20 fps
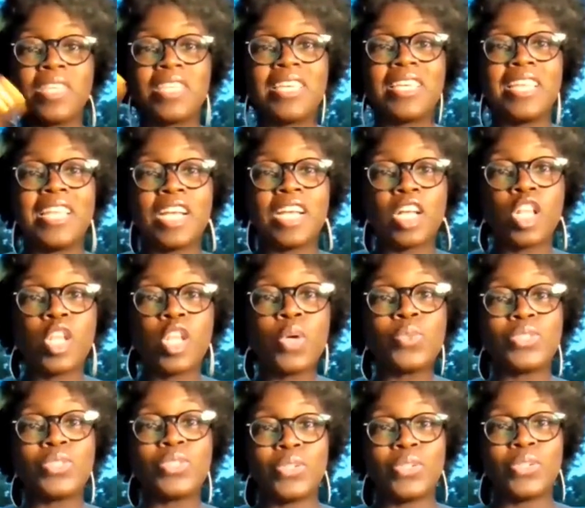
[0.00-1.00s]
getting
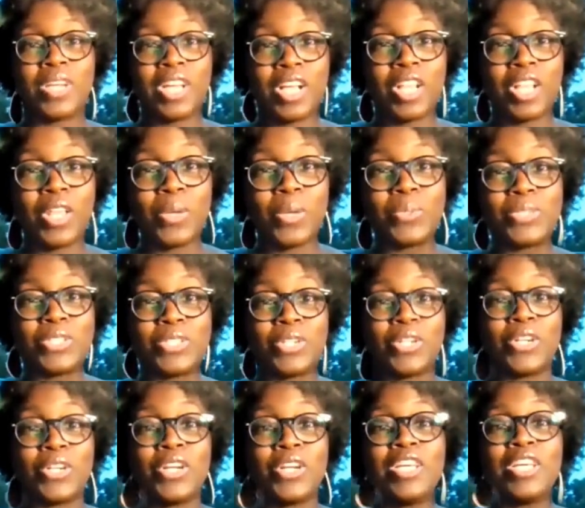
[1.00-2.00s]
closer and
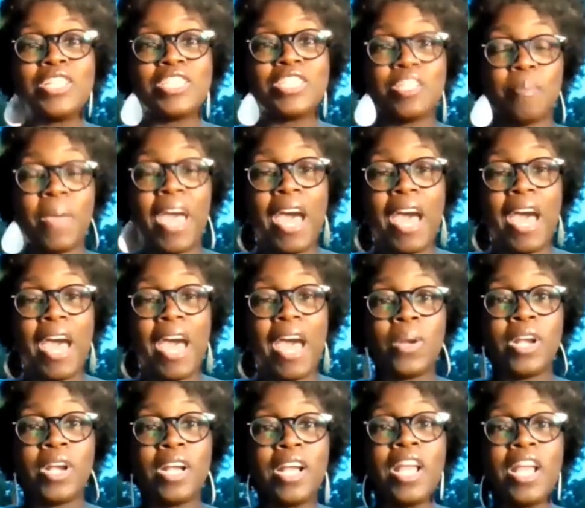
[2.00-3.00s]
closer to
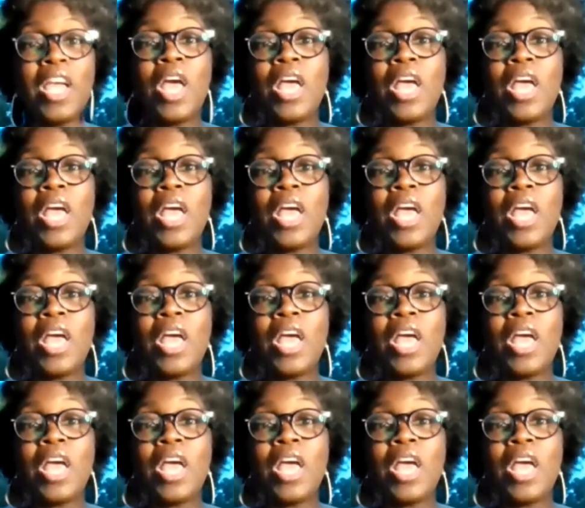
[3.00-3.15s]
power,